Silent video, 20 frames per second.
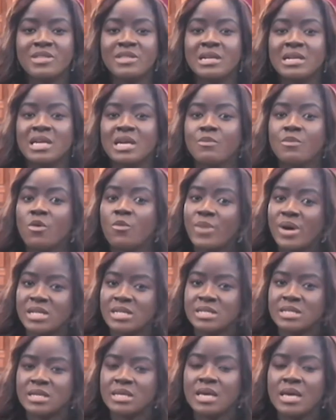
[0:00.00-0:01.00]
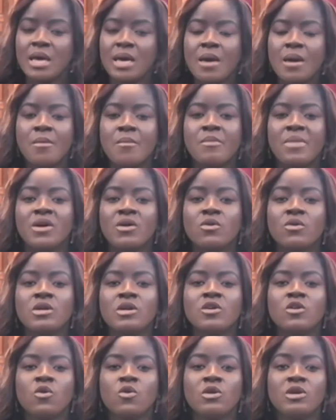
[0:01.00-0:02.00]
by the Labour Party by
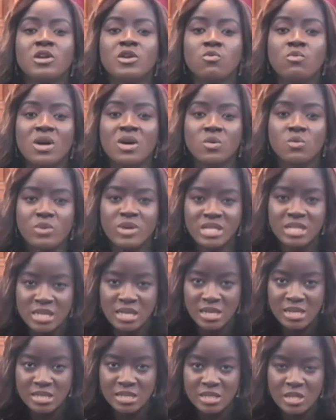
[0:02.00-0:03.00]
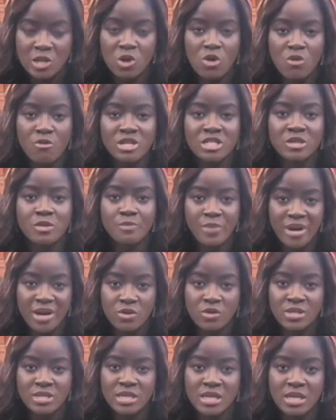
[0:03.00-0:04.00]
calling only one witness, Lawrence
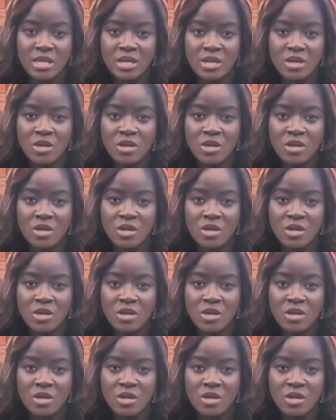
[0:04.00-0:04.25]
Bayode,